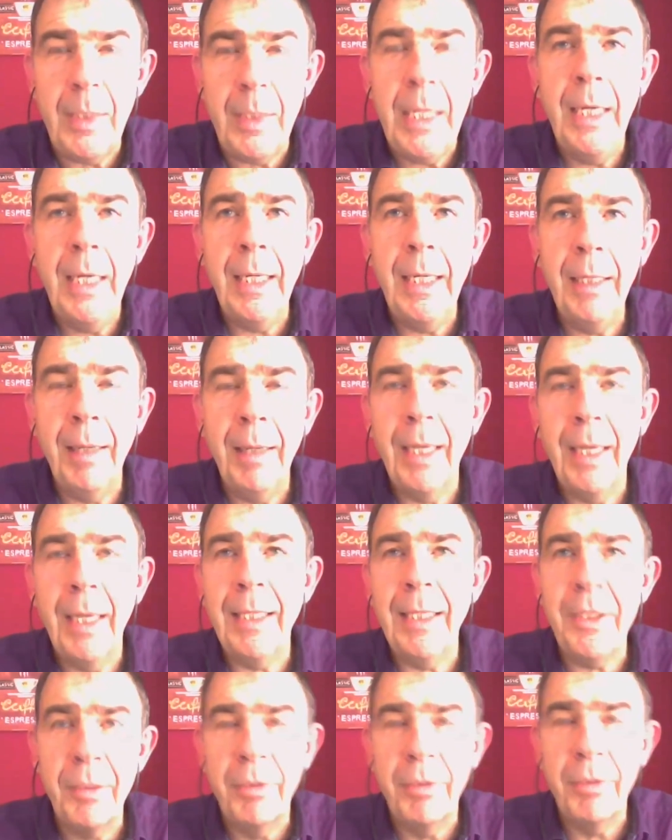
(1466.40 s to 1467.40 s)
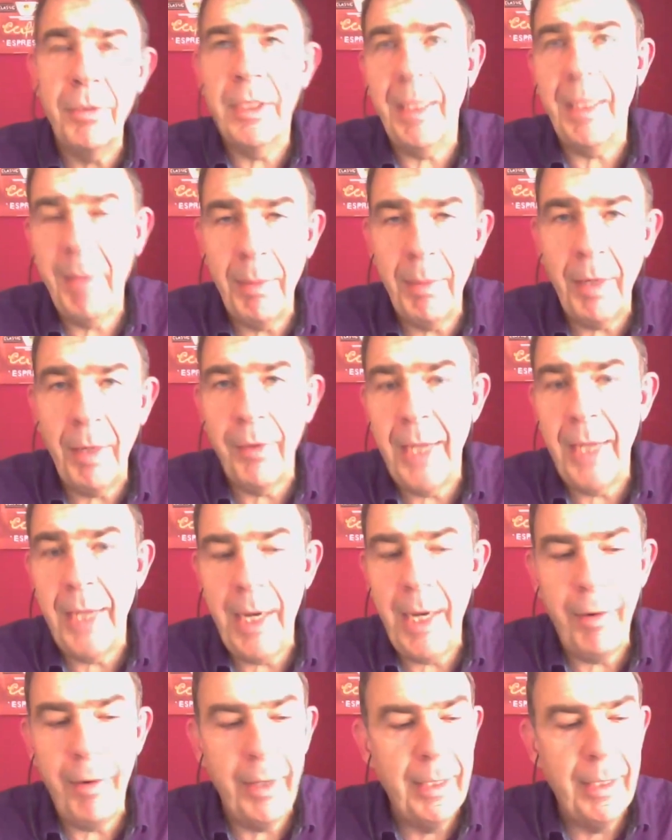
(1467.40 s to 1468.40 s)
I'll ask them to tell me about the
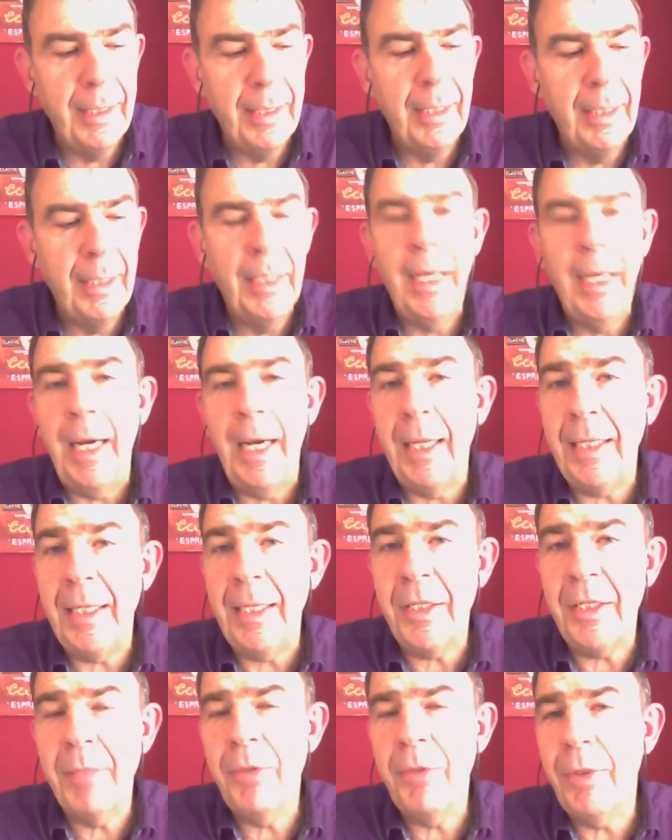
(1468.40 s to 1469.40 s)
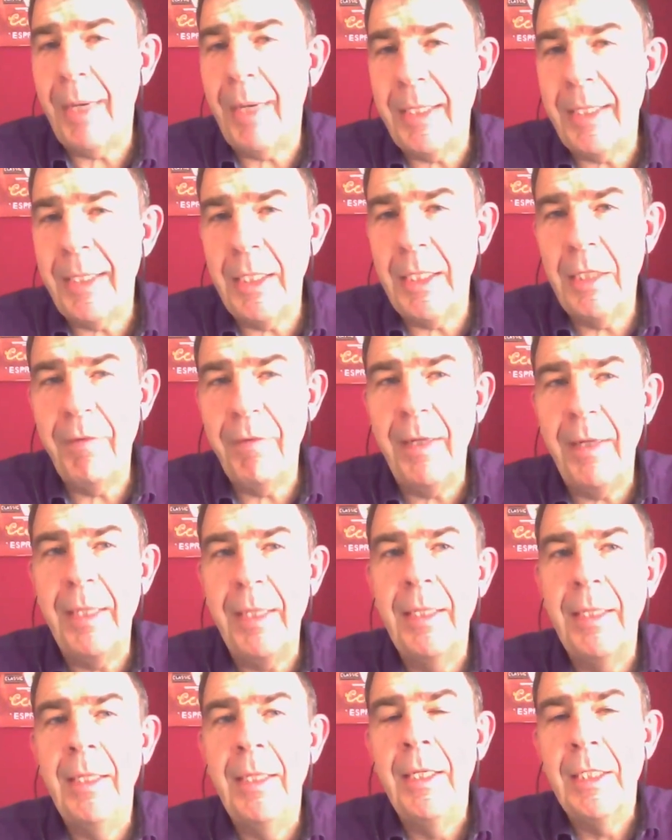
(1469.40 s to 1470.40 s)
area. I'll ask them to identify
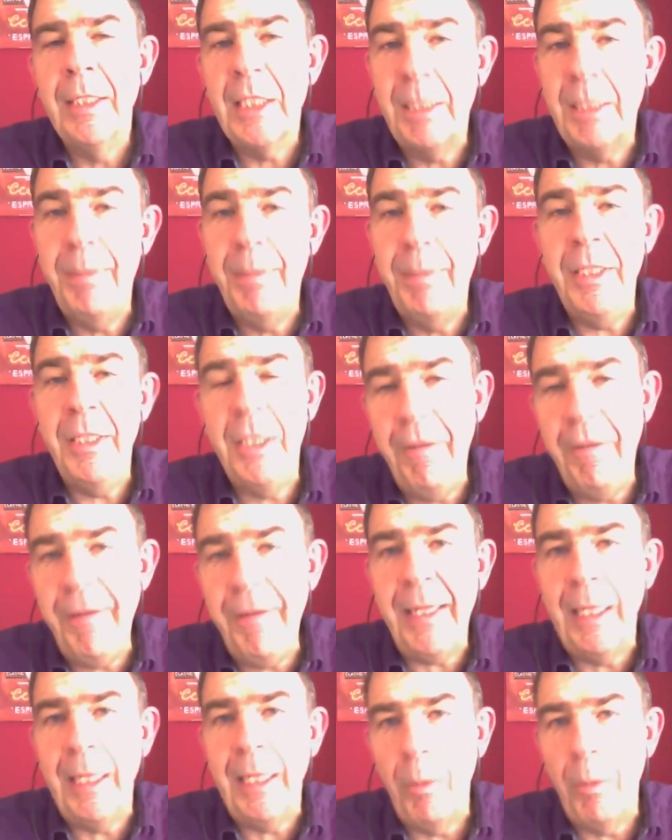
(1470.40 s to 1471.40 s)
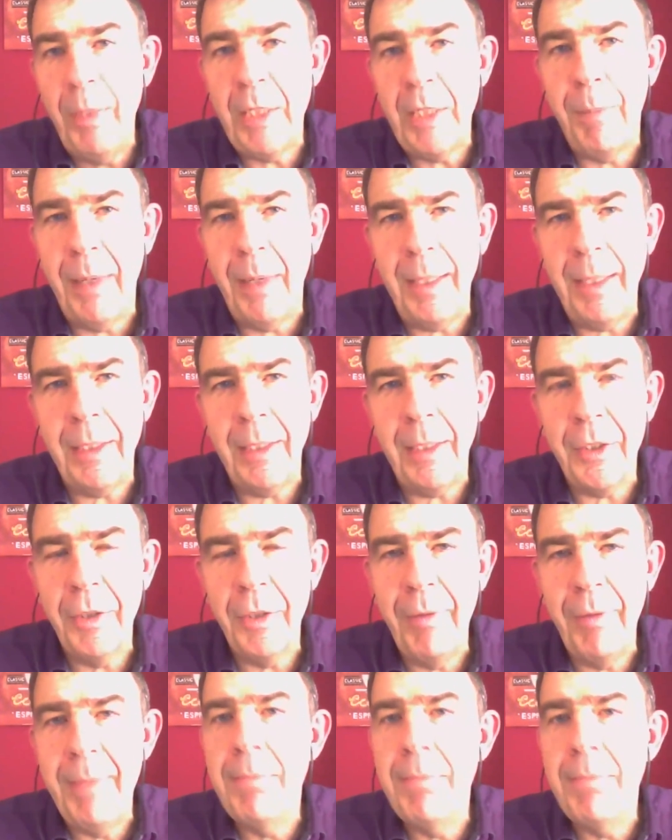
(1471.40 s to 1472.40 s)
specifically which parts
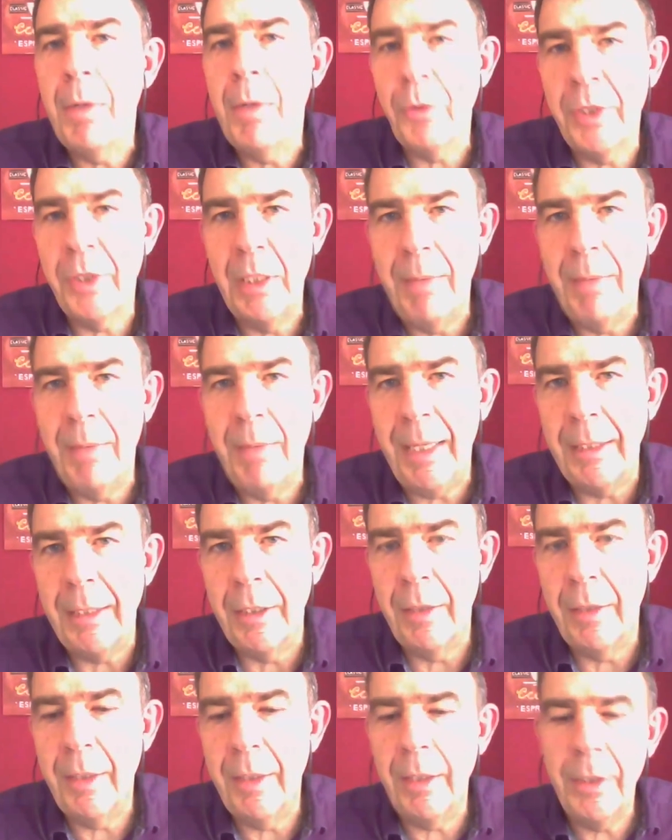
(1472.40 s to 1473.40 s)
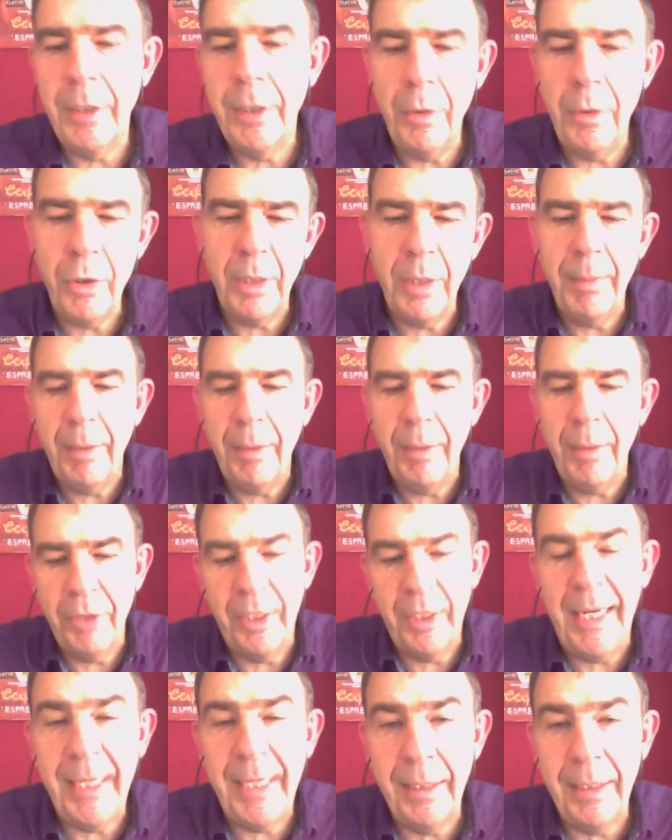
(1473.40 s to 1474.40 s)
are in most demand, and they'll usually be able to
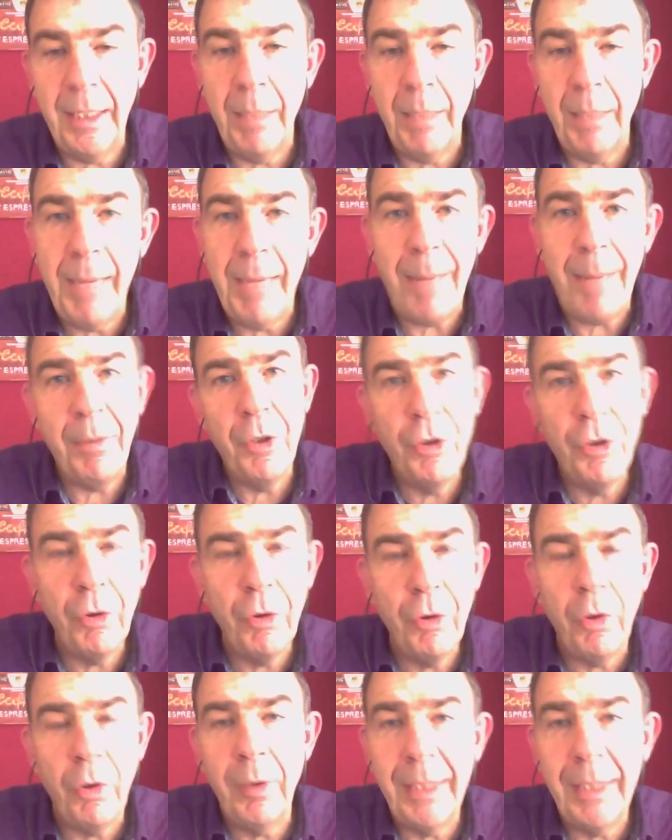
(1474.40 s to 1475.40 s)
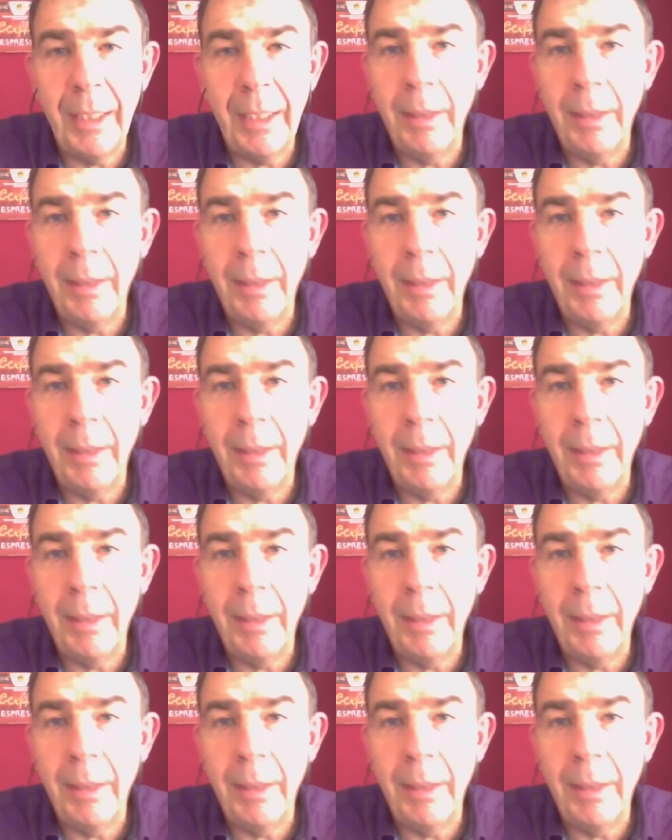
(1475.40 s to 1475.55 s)
take a little map and draw